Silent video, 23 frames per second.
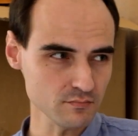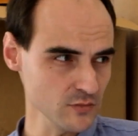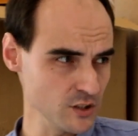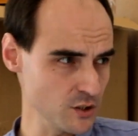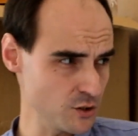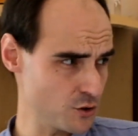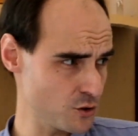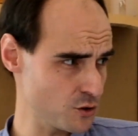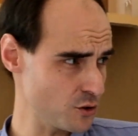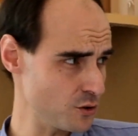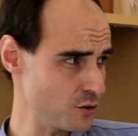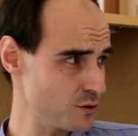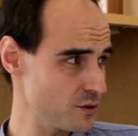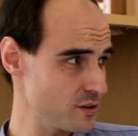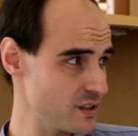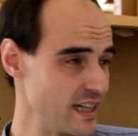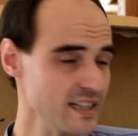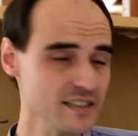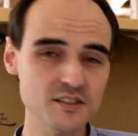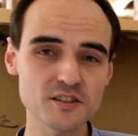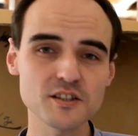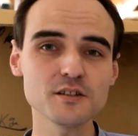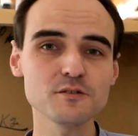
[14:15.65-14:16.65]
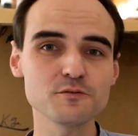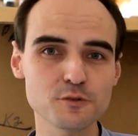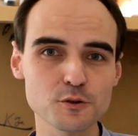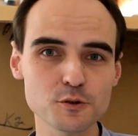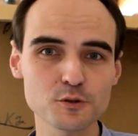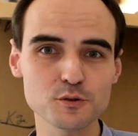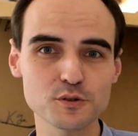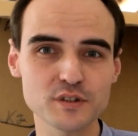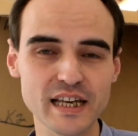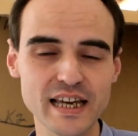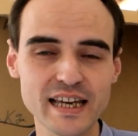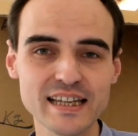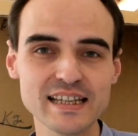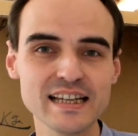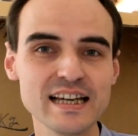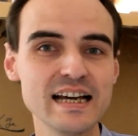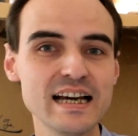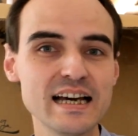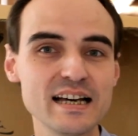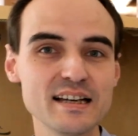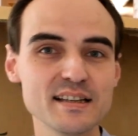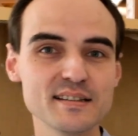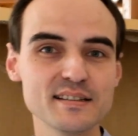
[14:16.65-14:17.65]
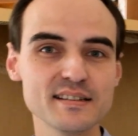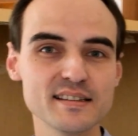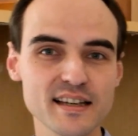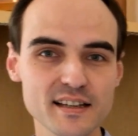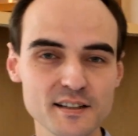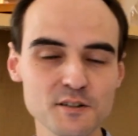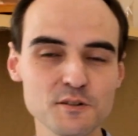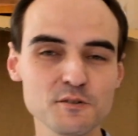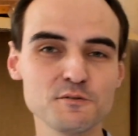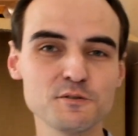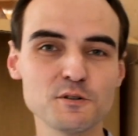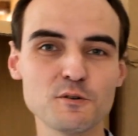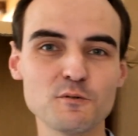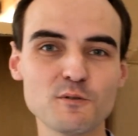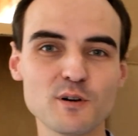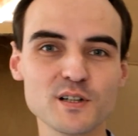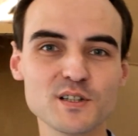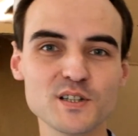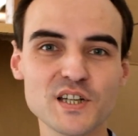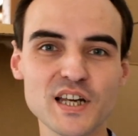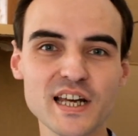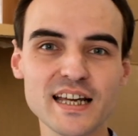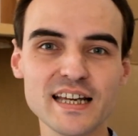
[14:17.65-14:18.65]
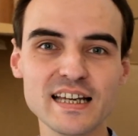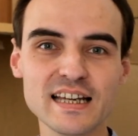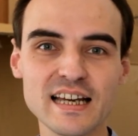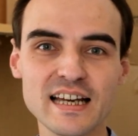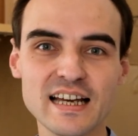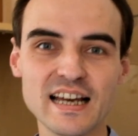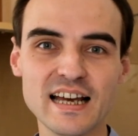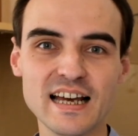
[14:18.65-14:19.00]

So that's it for today. Thank you for watching,